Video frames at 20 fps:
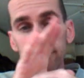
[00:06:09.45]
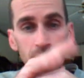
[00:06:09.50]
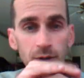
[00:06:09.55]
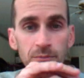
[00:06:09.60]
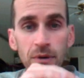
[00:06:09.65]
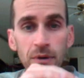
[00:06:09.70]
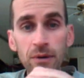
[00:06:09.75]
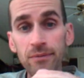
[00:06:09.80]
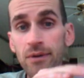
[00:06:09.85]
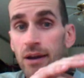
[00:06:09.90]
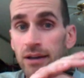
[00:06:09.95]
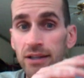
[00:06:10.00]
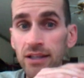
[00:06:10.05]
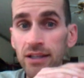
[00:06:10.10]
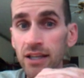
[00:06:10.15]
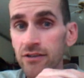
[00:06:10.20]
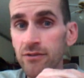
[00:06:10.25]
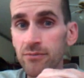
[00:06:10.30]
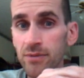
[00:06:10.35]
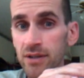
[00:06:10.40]
Well, maybe not a
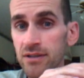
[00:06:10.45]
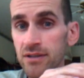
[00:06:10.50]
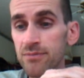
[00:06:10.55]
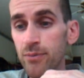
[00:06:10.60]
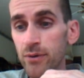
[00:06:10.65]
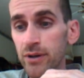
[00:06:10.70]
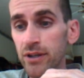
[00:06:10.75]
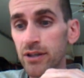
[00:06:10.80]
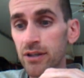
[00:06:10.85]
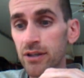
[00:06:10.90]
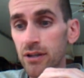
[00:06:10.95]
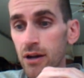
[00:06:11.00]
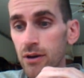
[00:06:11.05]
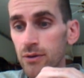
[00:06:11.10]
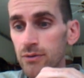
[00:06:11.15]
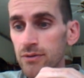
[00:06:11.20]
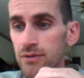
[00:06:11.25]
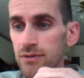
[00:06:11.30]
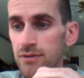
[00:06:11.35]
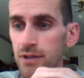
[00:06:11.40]
given, but it's pretty
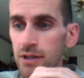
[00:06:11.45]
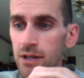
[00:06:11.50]
close.